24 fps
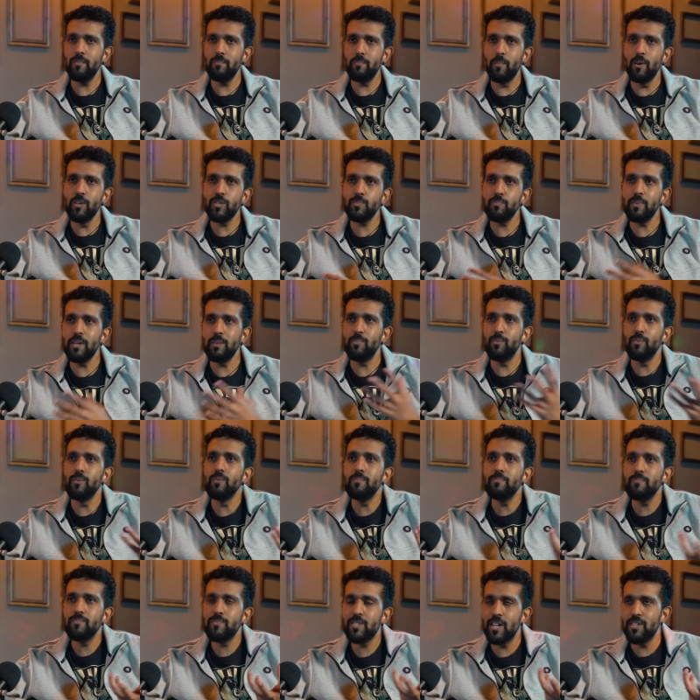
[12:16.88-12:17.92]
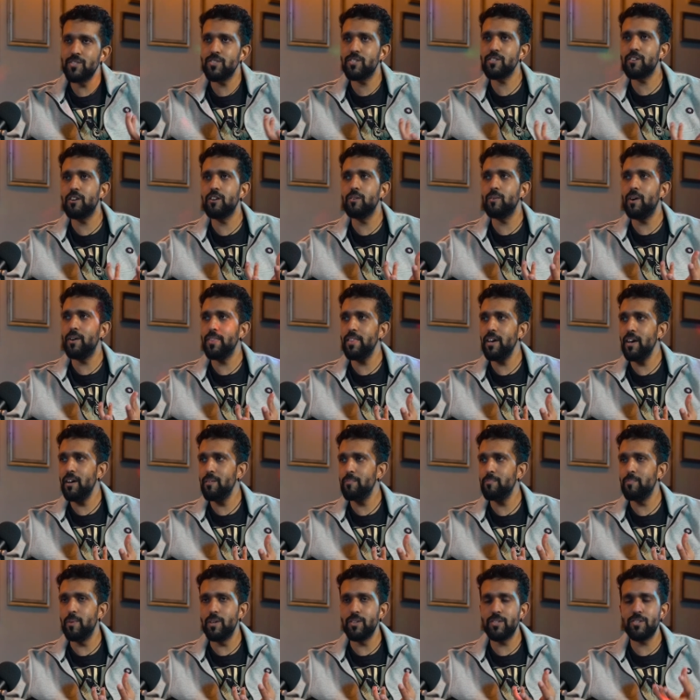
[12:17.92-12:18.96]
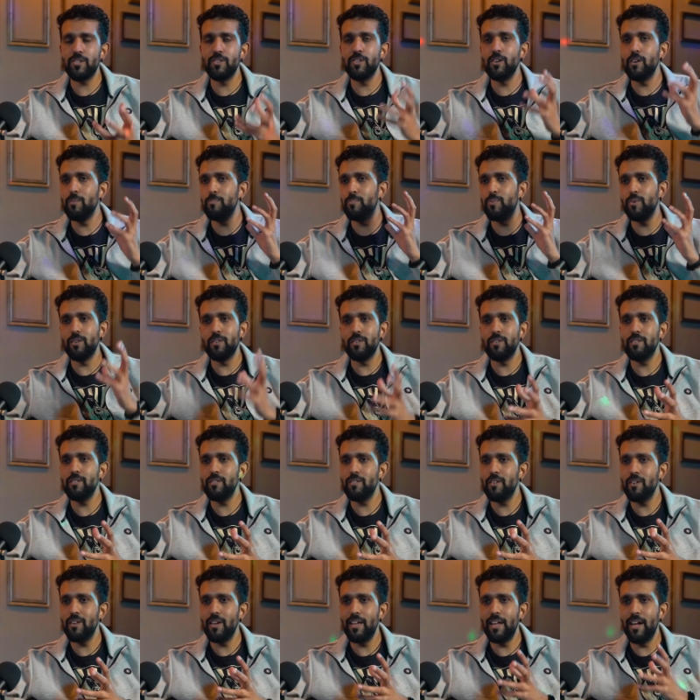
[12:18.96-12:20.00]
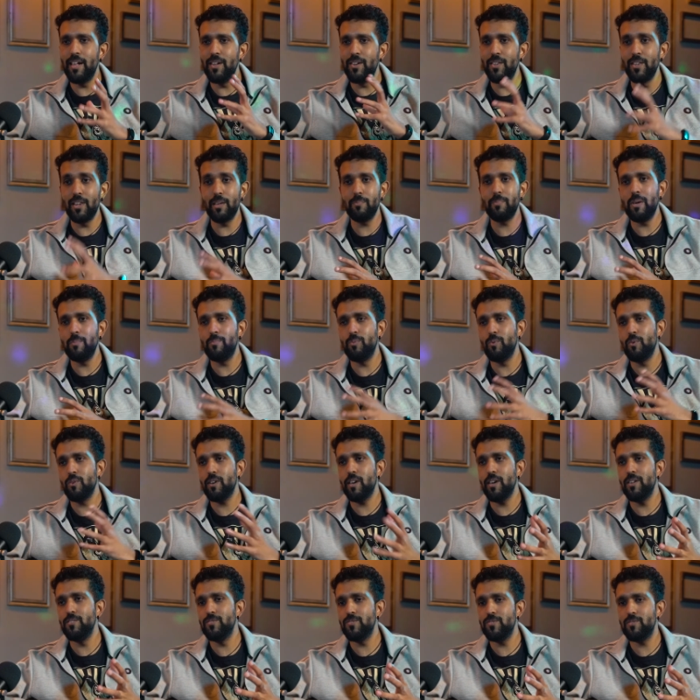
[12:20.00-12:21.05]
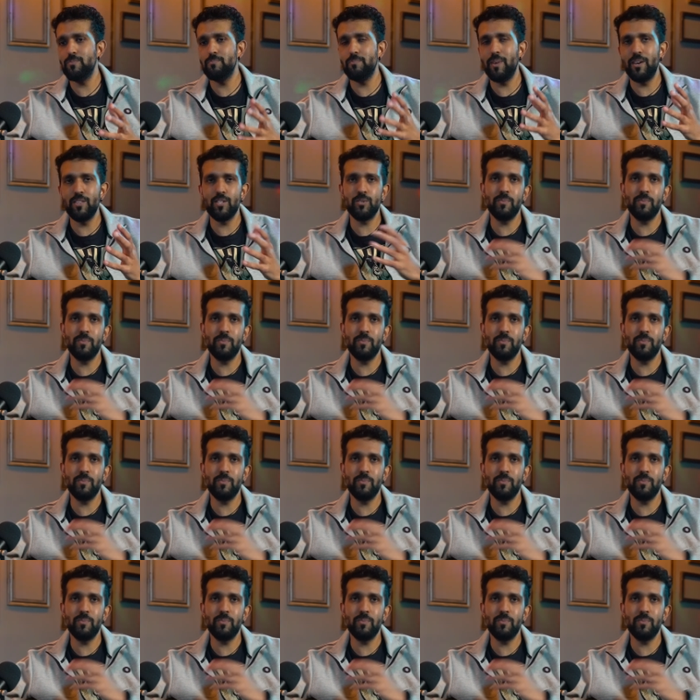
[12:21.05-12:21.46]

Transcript: most people tend to go around that, but do not put elderly people or kids by the